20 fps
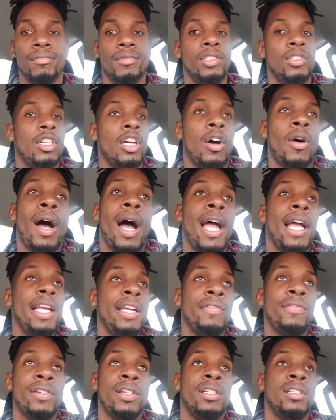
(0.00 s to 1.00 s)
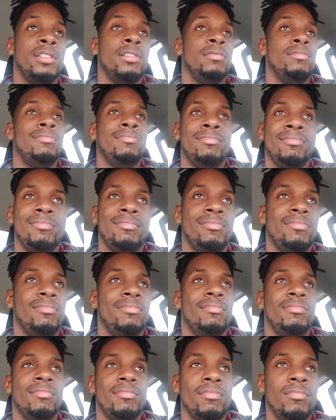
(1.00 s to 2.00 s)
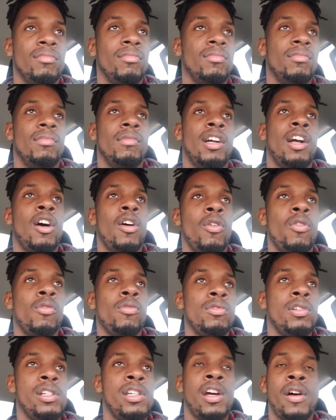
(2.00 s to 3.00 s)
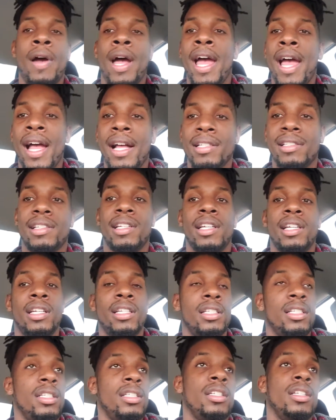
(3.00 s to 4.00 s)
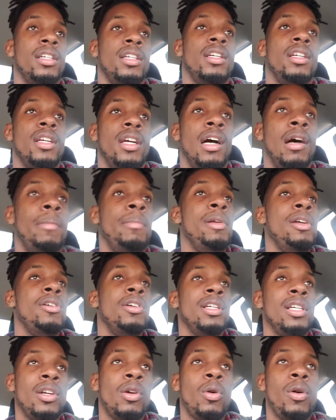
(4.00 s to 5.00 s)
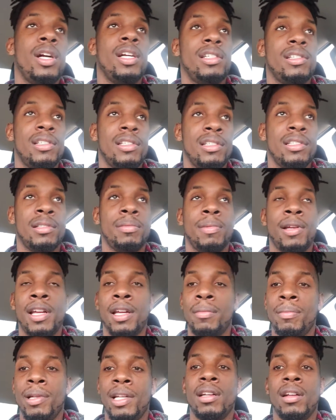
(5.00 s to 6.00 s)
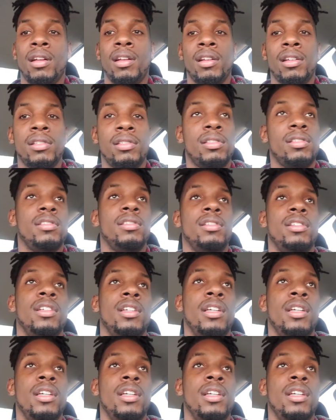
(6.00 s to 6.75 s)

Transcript: you know, I even go, you know, asking a million questions, man, because